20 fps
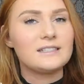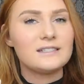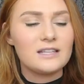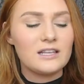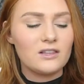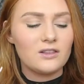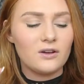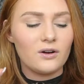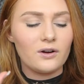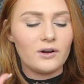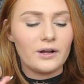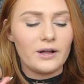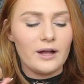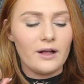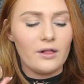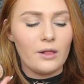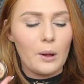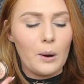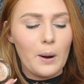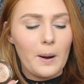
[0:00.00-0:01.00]
is the Laura
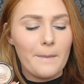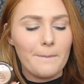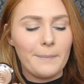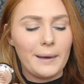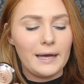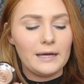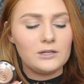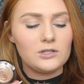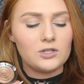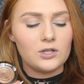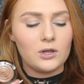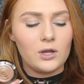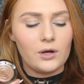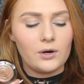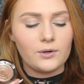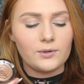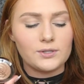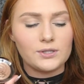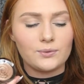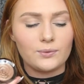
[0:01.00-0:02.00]
Geller Baked
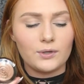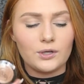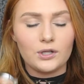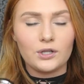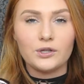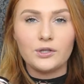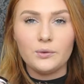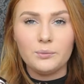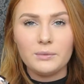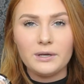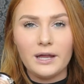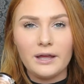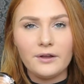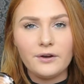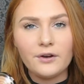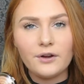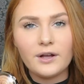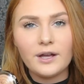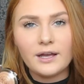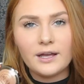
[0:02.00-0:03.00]
Gelato Swirl
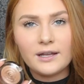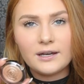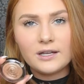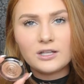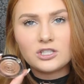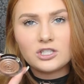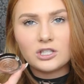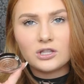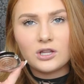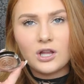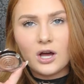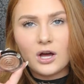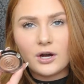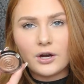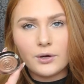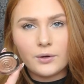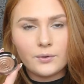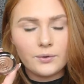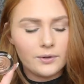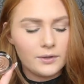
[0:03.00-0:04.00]
Illuminator in
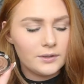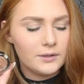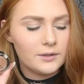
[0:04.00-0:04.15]
Gelato